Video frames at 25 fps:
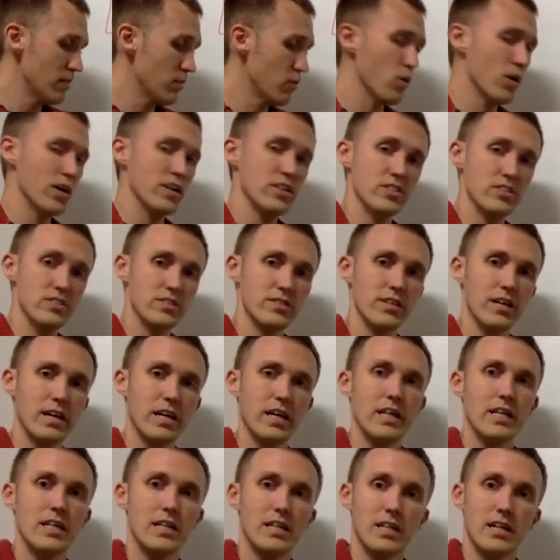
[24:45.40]
Or I should
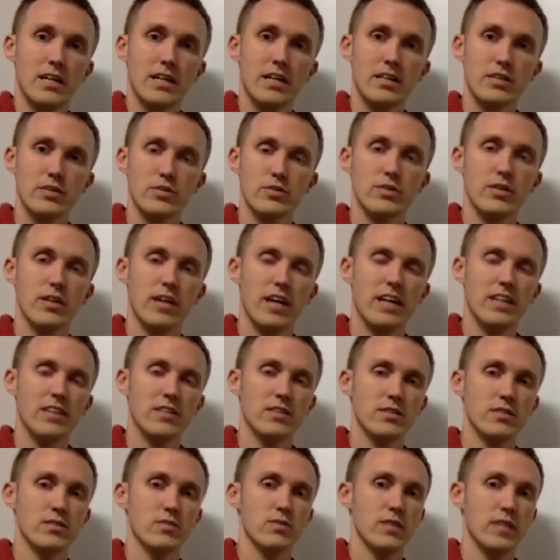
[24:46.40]
say, and
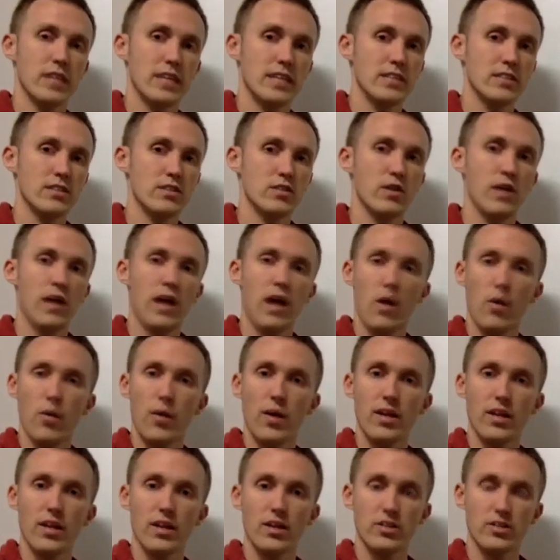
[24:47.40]
it relates to how
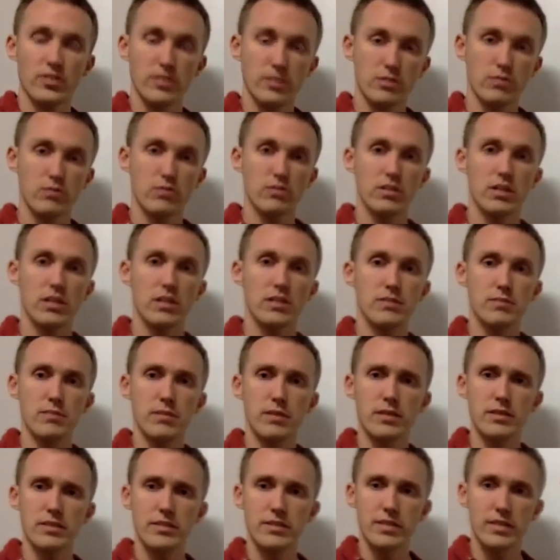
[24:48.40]
well our discretized
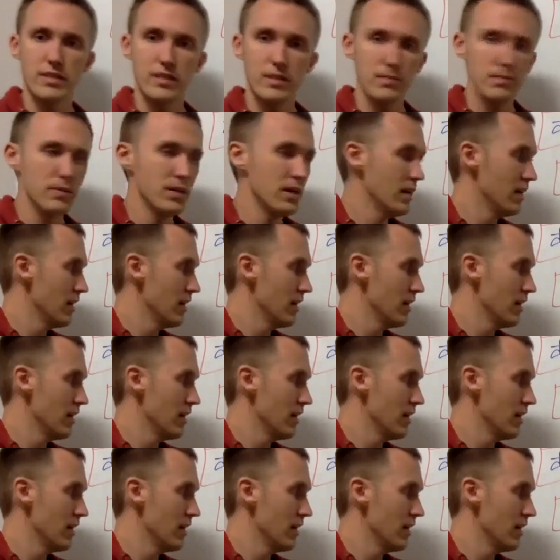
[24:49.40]
model setup,